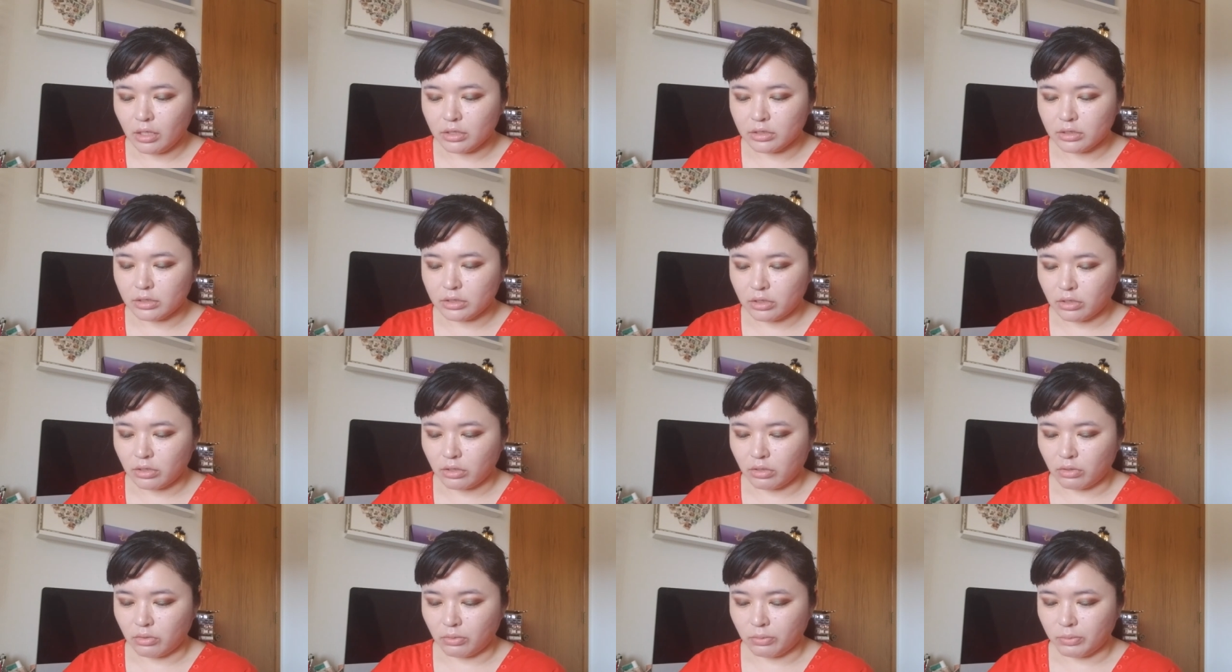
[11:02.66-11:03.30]

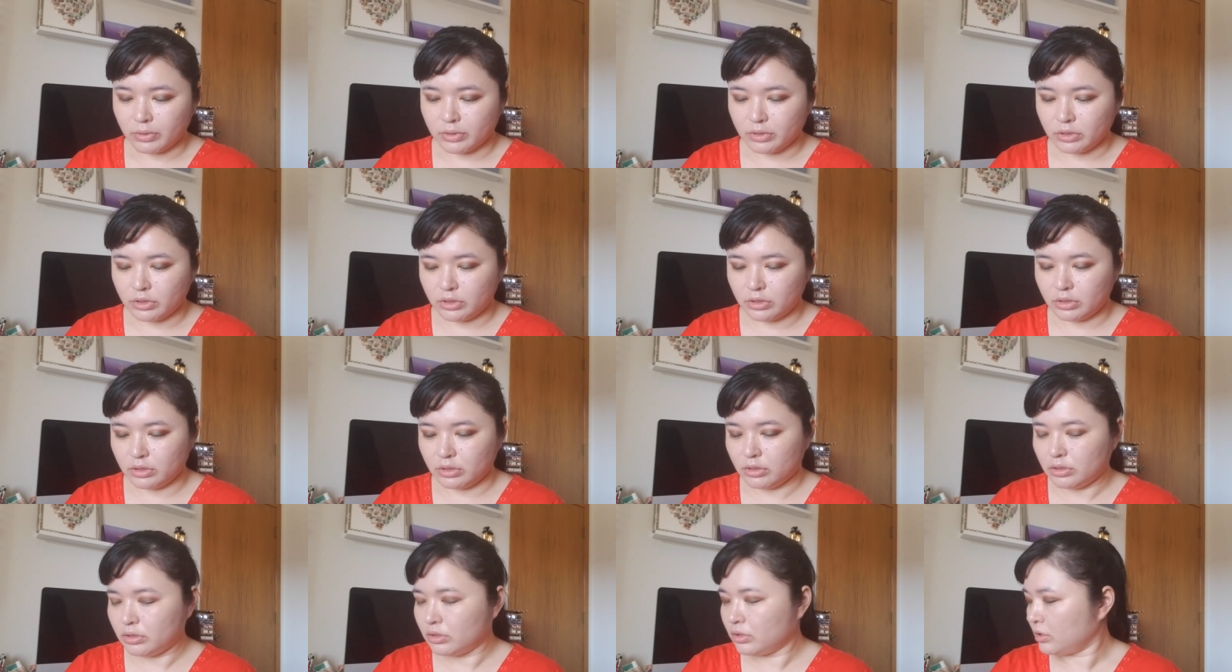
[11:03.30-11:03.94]
So we'll
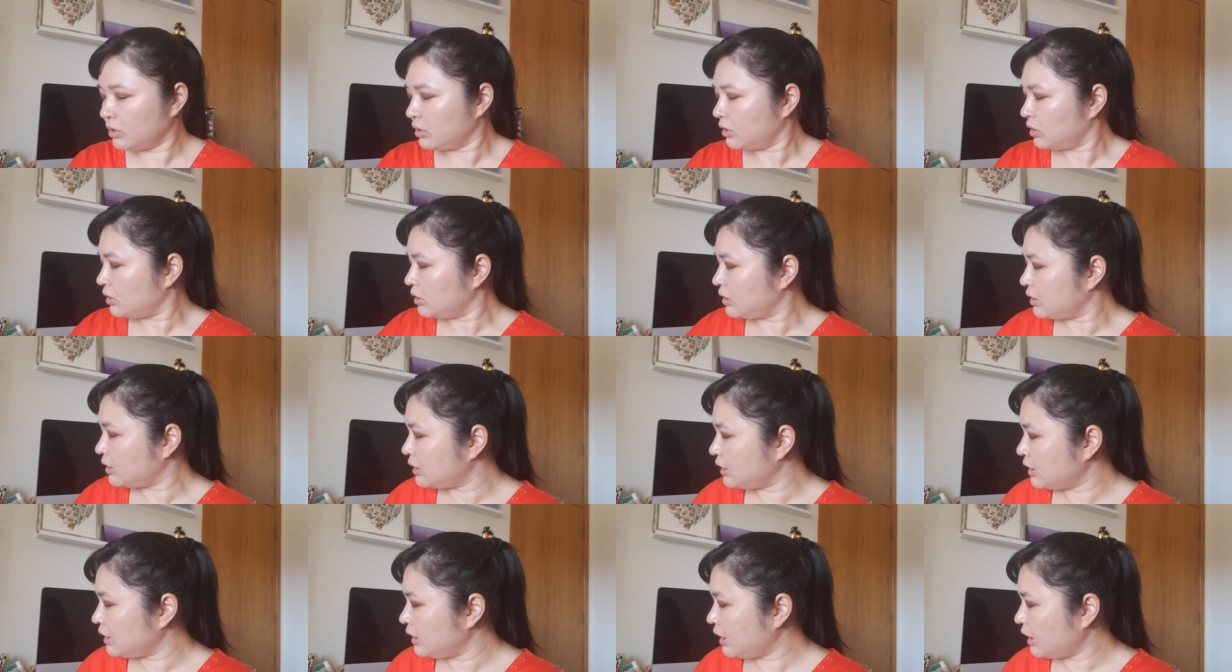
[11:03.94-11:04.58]

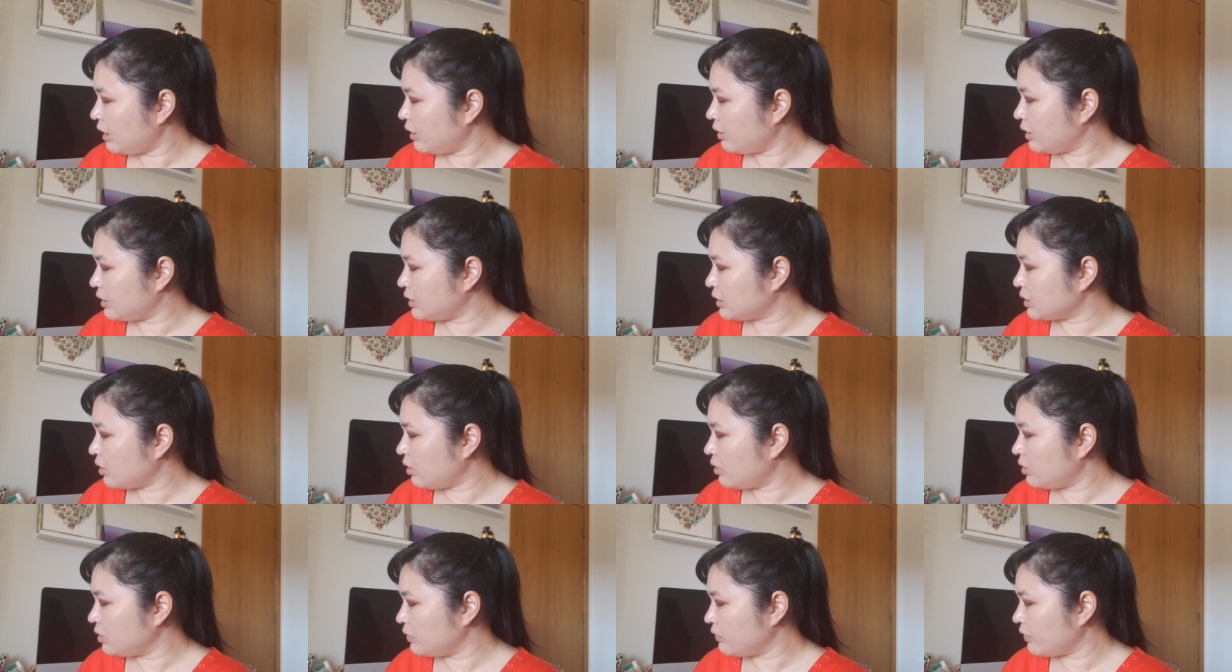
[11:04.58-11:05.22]
see how this
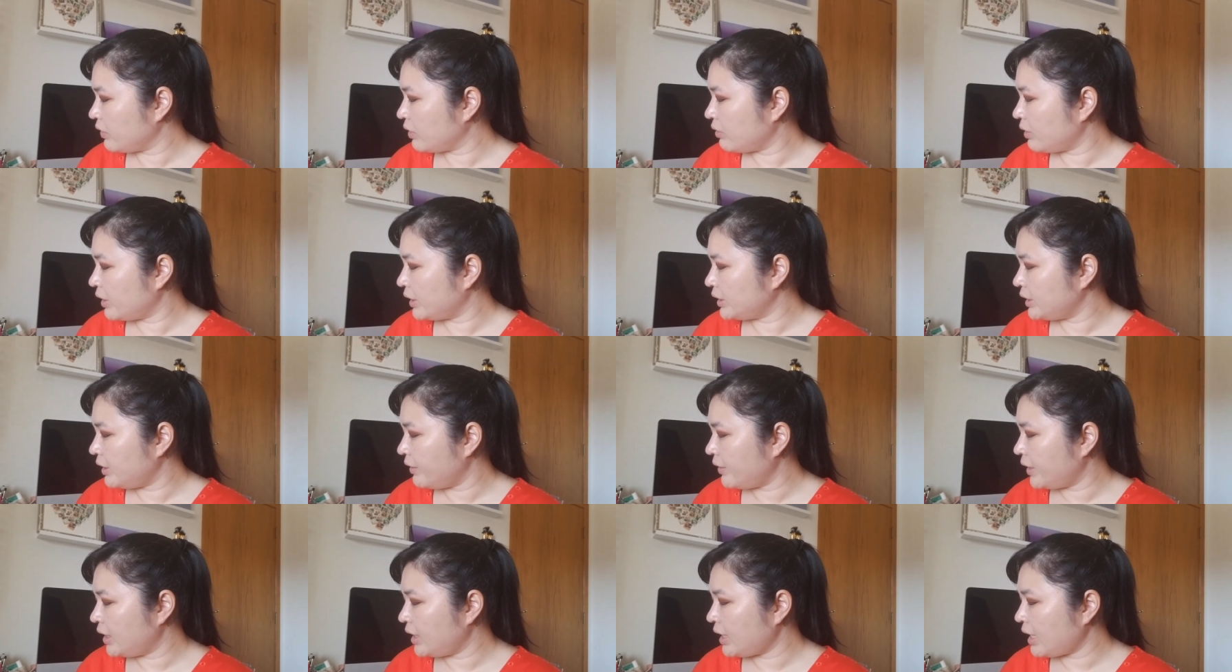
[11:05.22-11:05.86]
goes for the rest
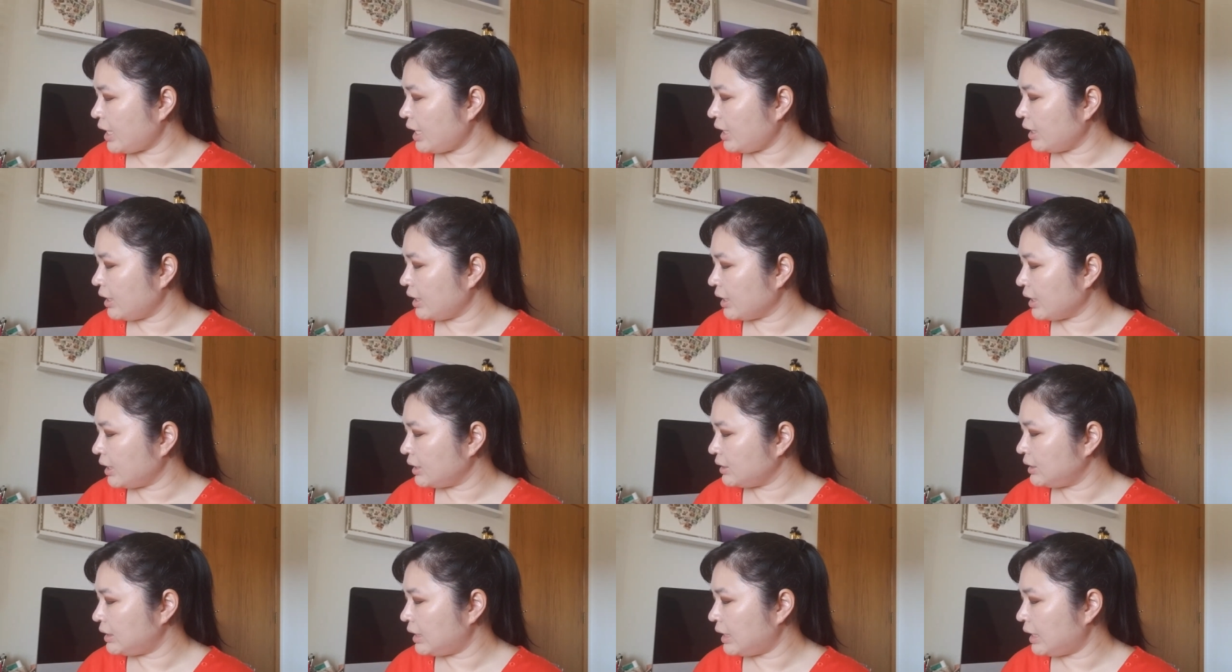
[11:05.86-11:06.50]
of the day, like
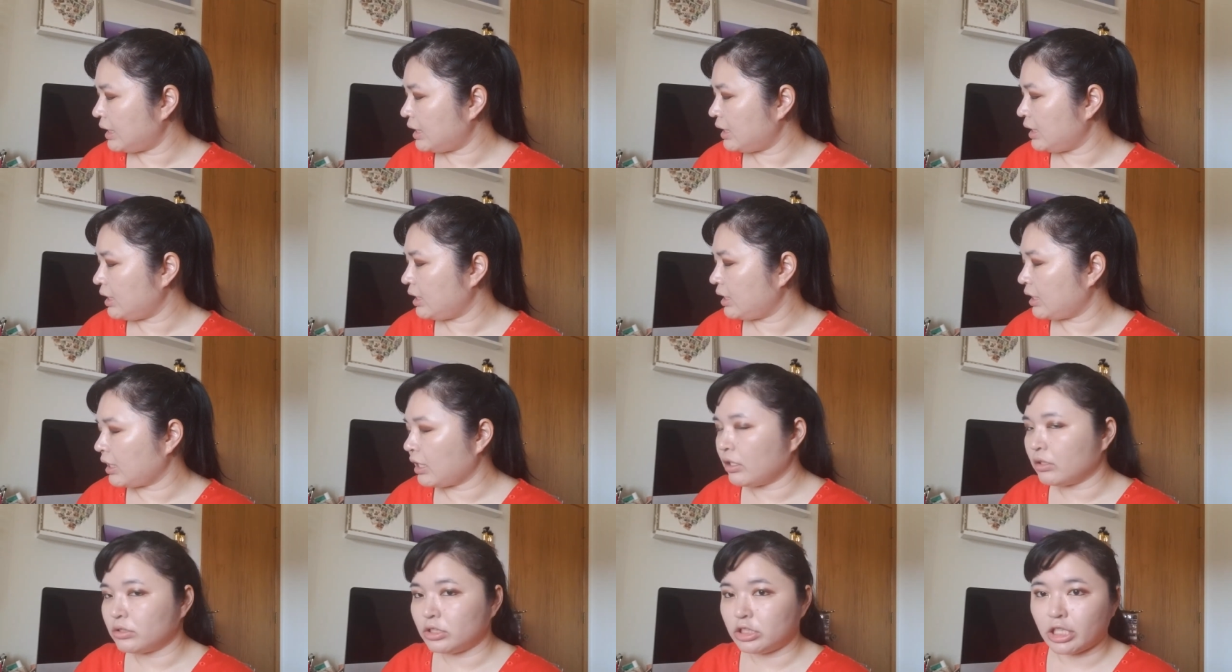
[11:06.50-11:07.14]
I said, and
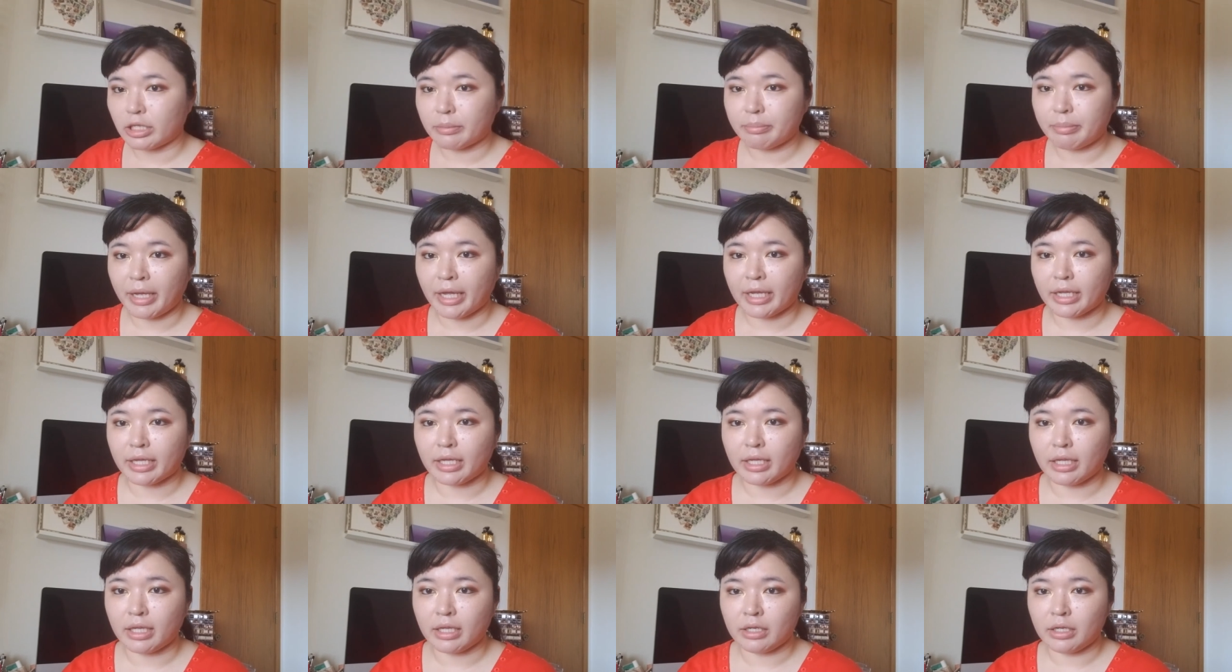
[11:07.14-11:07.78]
I'll check
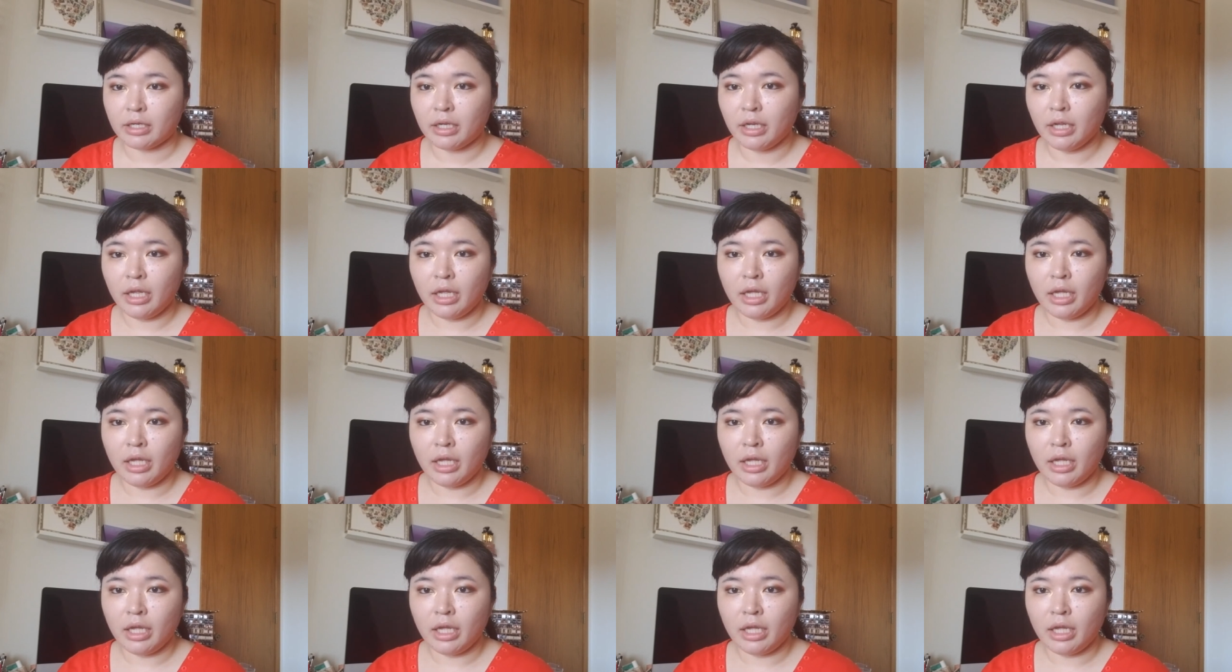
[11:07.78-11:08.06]
back in